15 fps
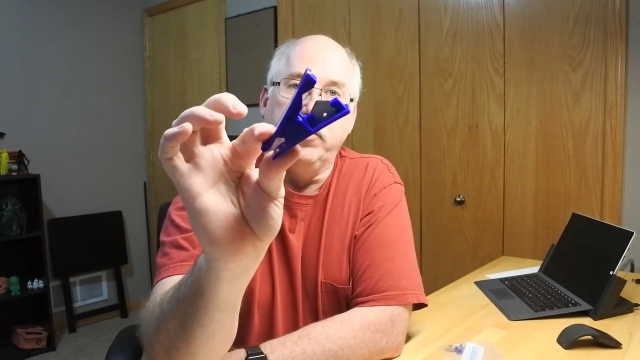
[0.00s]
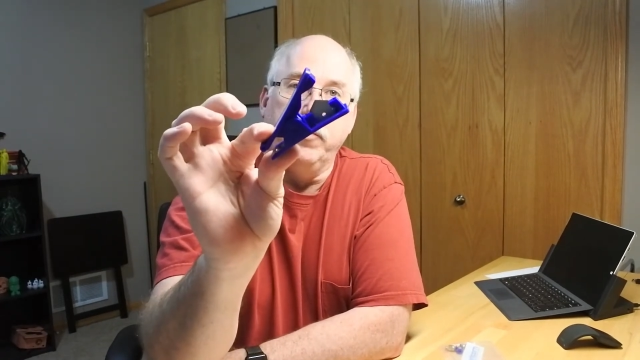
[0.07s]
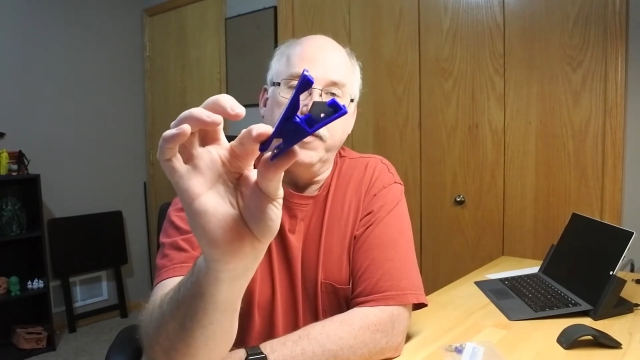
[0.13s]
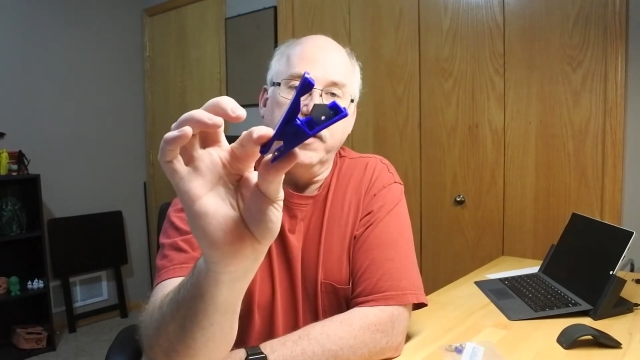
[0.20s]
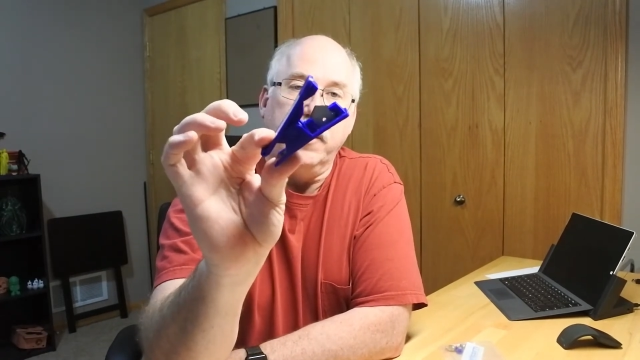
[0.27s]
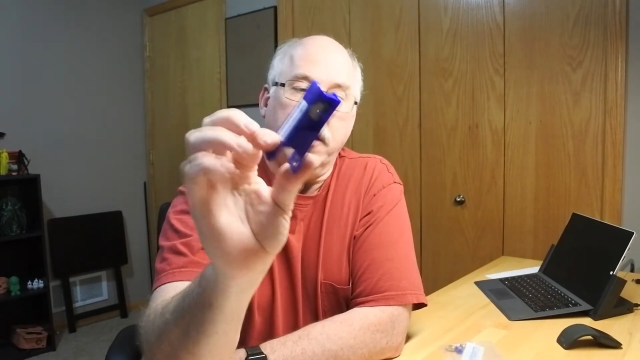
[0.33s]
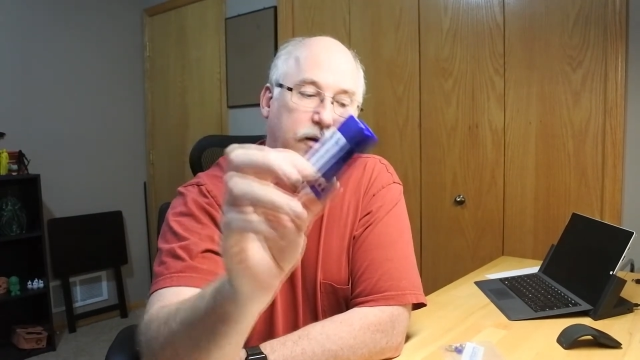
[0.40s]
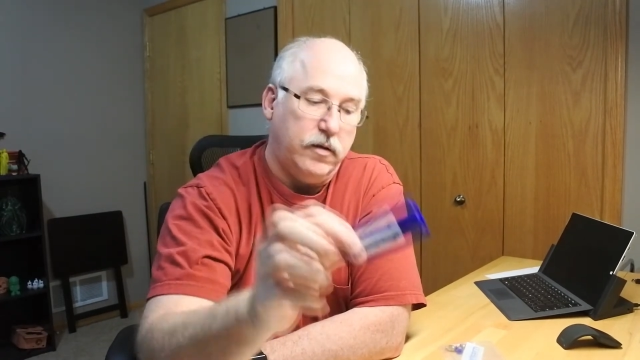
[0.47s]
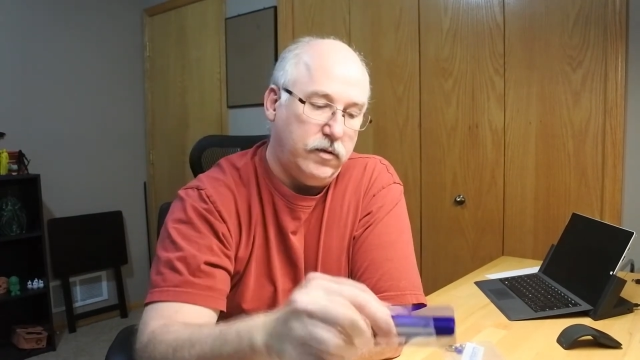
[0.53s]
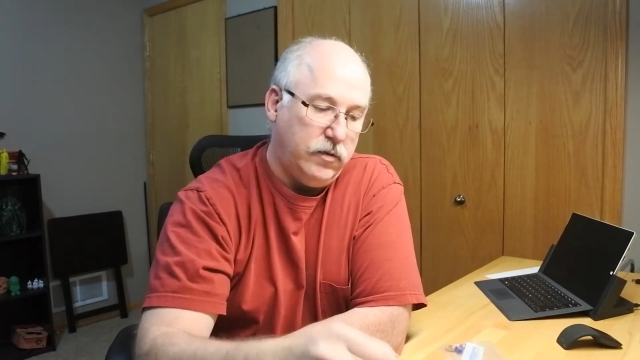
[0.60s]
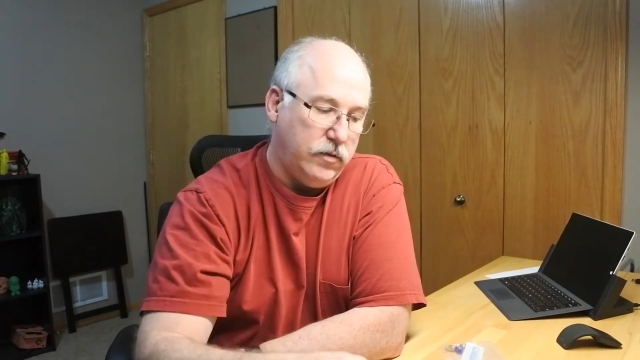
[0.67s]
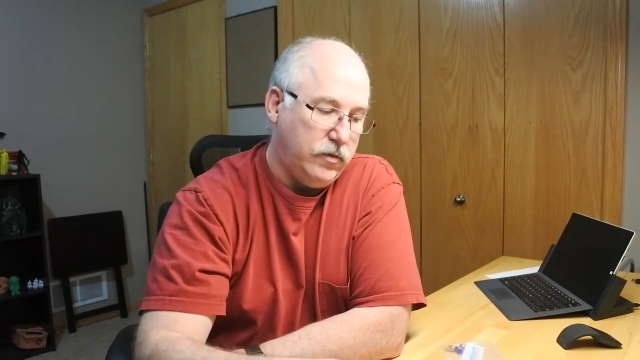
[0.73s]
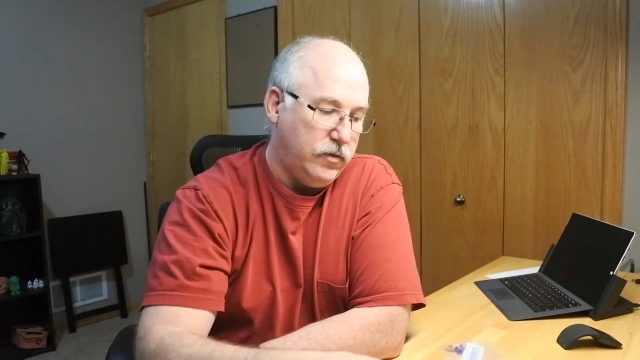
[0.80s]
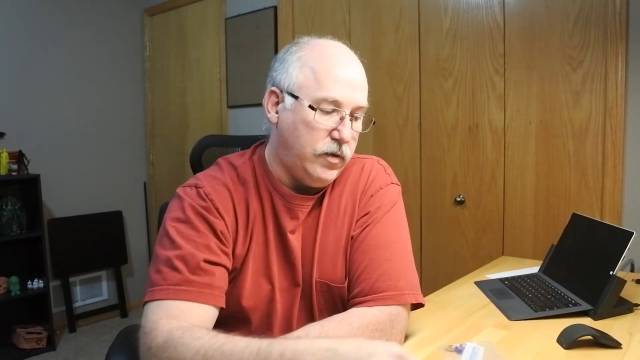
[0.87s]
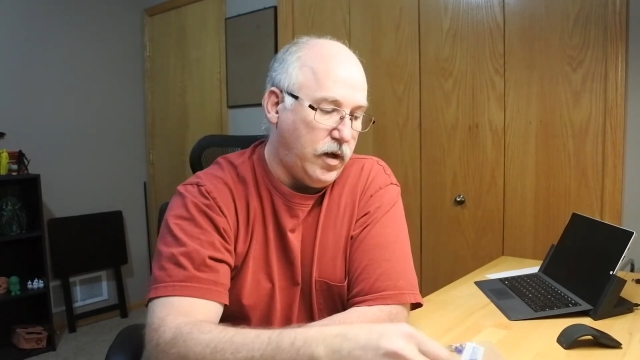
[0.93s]
tubing cutter
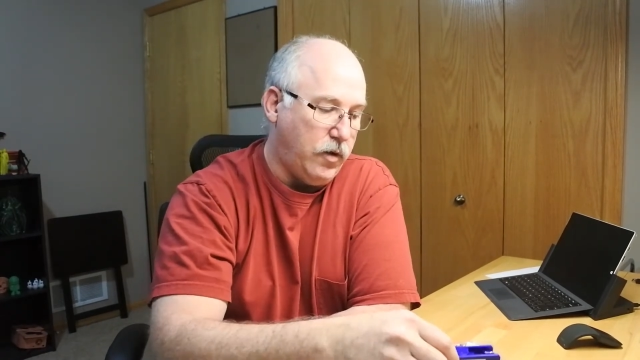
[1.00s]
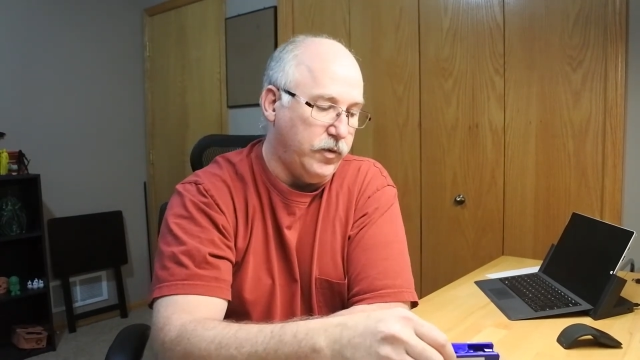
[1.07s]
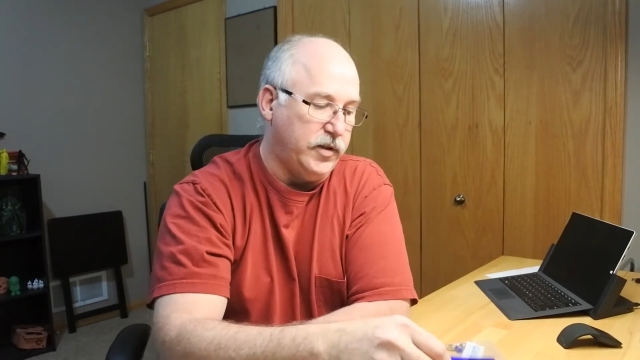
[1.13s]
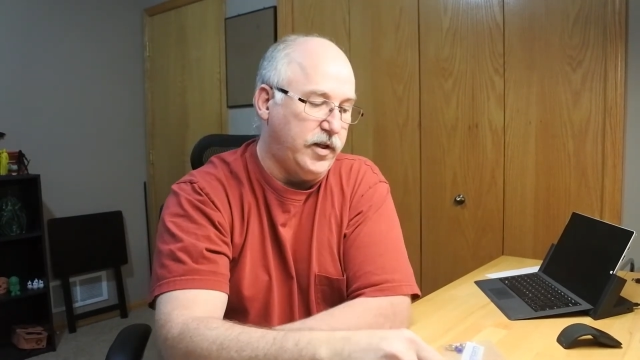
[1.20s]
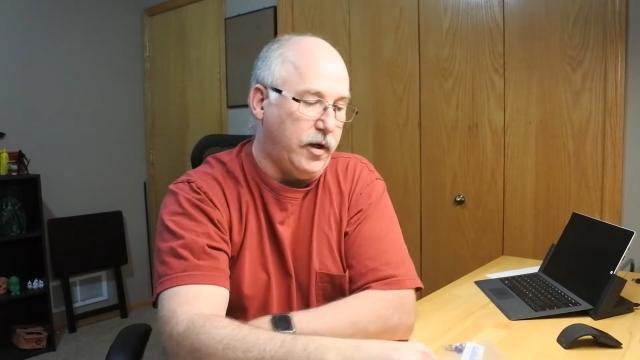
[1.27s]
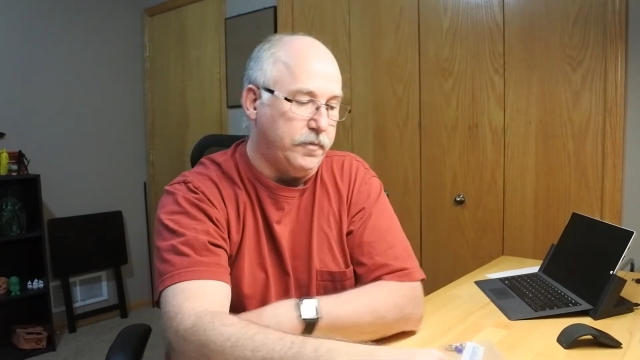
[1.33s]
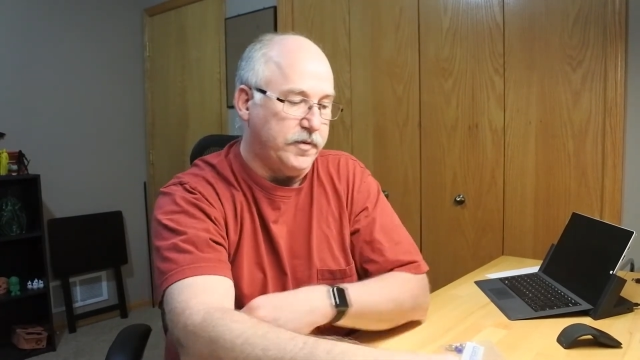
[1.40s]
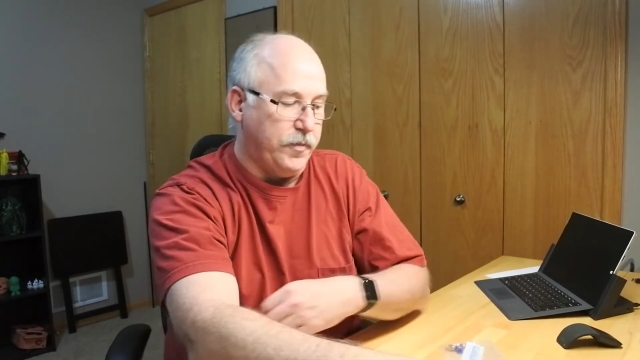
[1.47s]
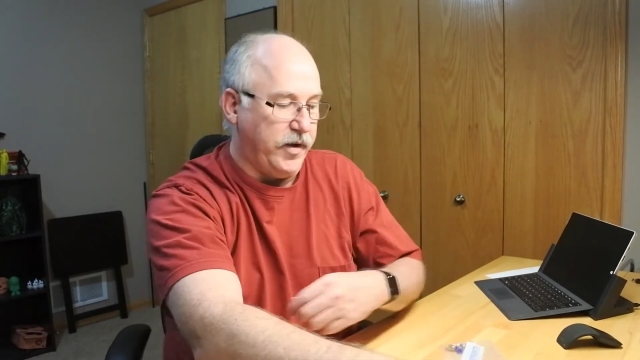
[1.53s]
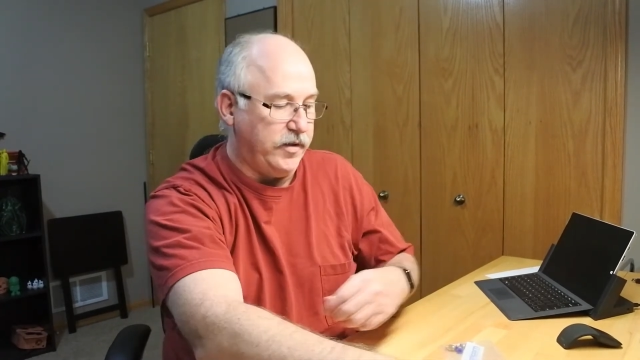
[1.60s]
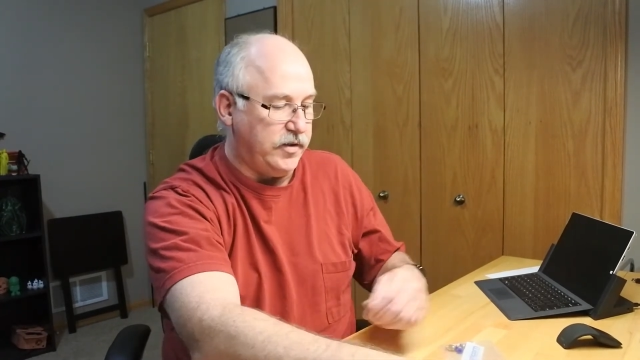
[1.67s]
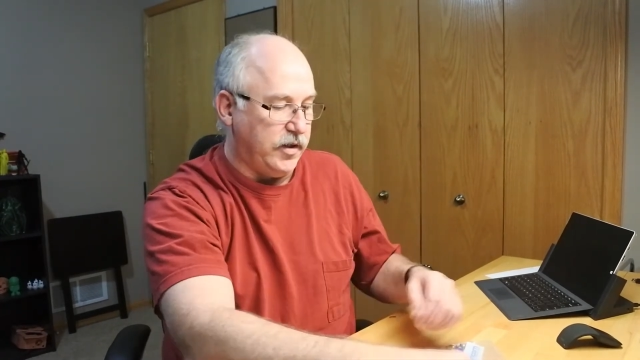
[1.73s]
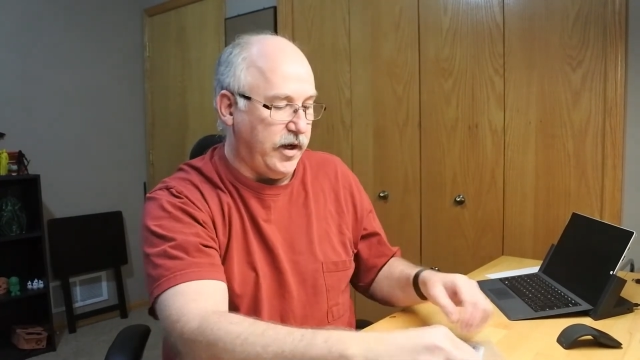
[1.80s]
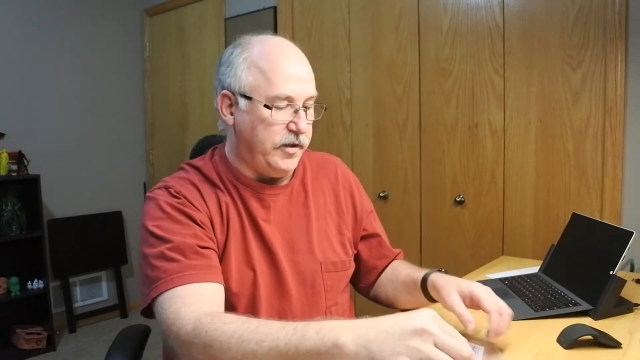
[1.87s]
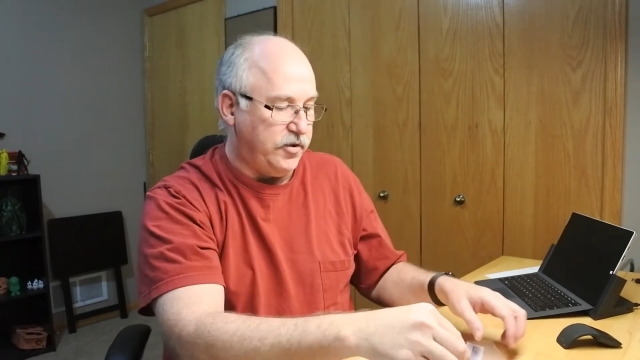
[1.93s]
always helps,
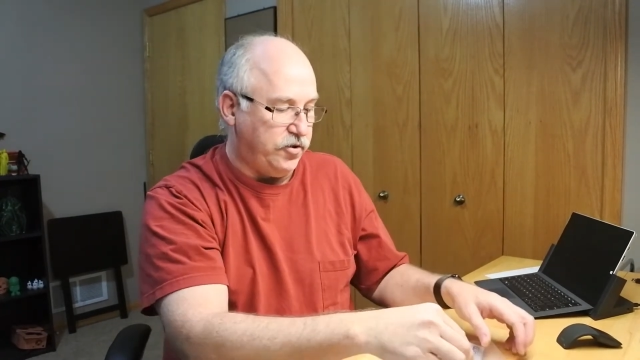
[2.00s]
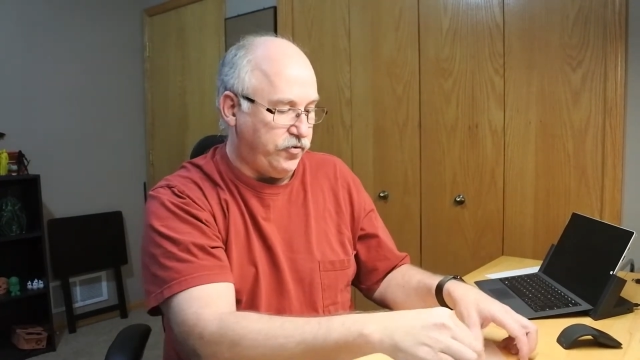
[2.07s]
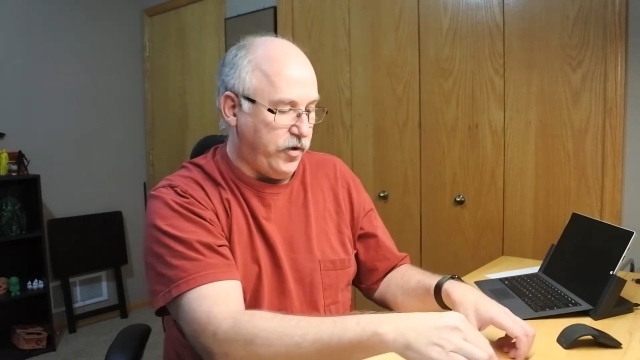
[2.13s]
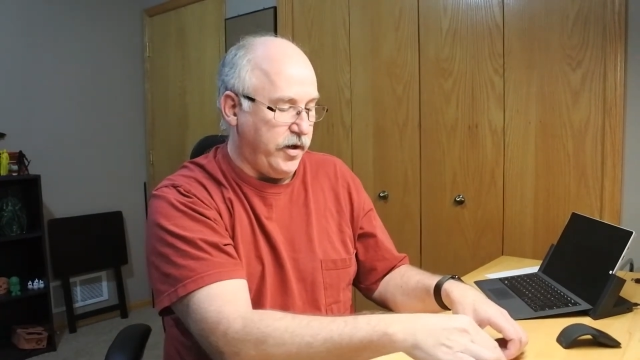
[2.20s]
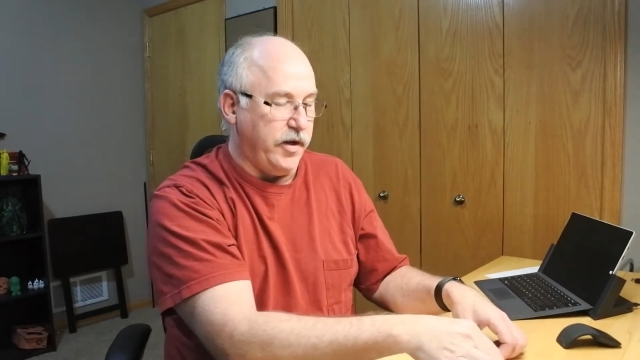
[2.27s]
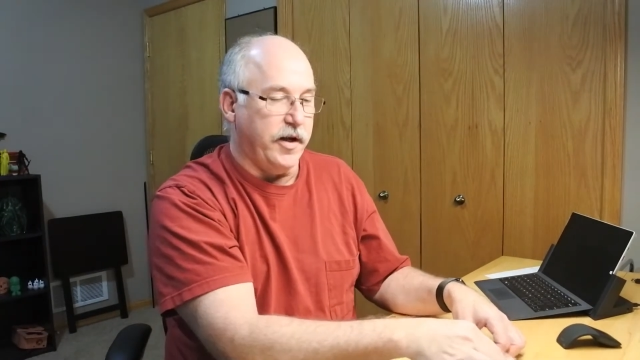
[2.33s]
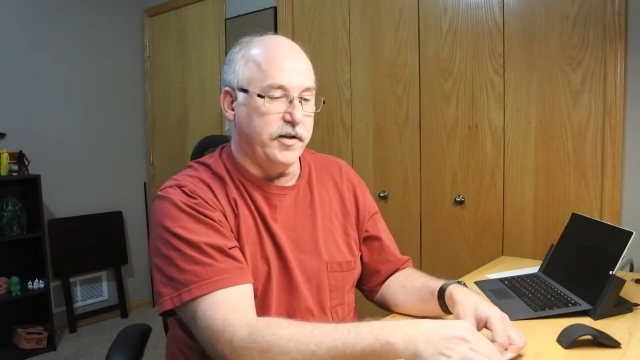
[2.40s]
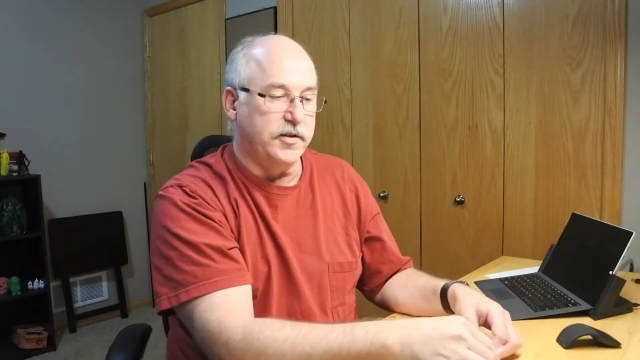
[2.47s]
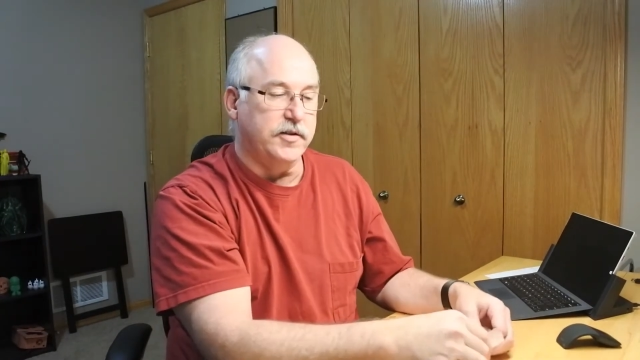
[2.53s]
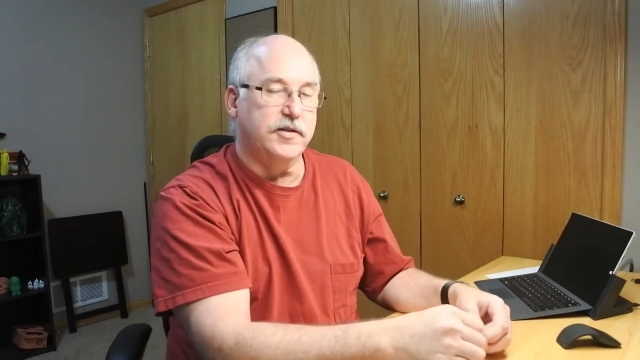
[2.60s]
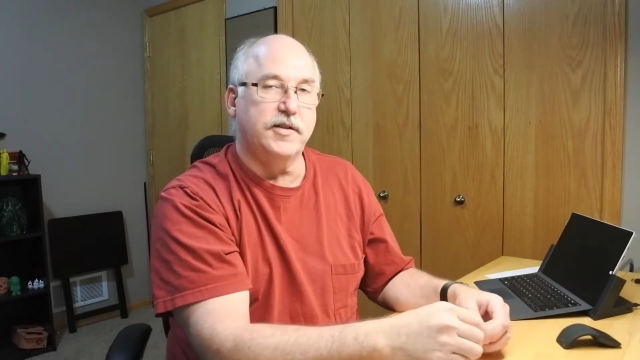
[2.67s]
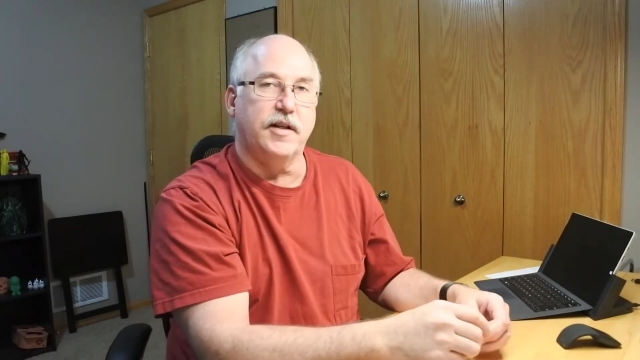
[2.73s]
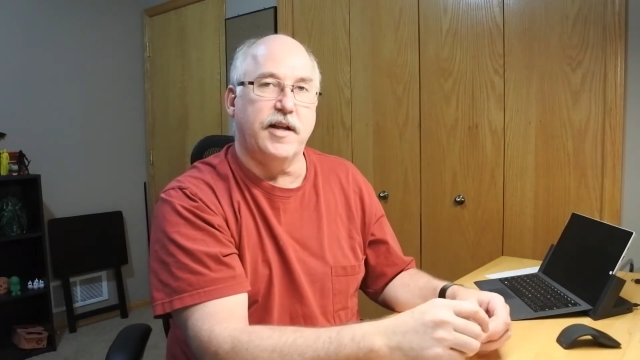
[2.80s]
makes nice straight edges,